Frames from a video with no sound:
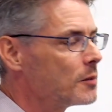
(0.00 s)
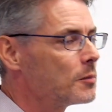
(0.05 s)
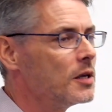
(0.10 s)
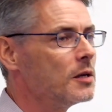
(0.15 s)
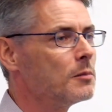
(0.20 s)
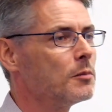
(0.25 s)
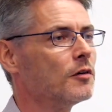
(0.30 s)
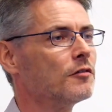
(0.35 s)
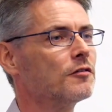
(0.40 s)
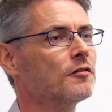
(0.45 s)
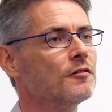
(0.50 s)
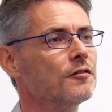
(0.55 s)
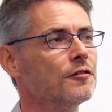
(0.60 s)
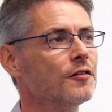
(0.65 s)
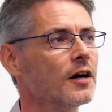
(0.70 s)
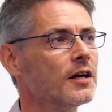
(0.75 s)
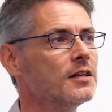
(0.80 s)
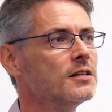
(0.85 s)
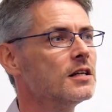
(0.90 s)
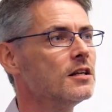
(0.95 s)
people from
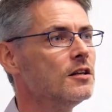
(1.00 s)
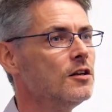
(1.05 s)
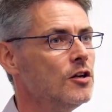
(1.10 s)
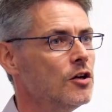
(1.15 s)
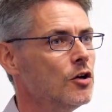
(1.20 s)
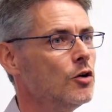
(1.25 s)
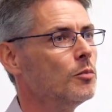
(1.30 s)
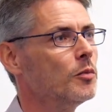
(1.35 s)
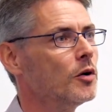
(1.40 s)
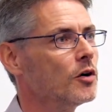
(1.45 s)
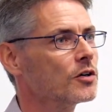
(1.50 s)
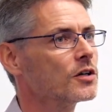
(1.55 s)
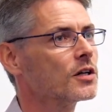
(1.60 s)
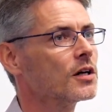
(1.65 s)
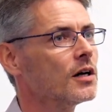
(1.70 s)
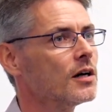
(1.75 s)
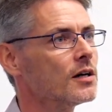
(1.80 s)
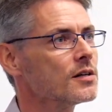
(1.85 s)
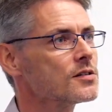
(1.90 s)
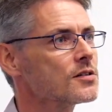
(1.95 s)
finding new
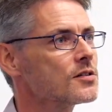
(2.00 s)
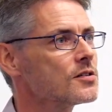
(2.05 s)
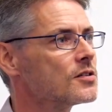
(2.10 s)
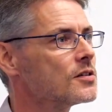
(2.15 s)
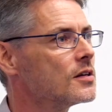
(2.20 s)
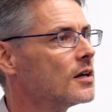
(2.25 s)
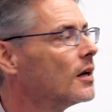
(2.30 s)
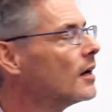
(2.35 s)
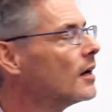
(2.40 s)
podcasts.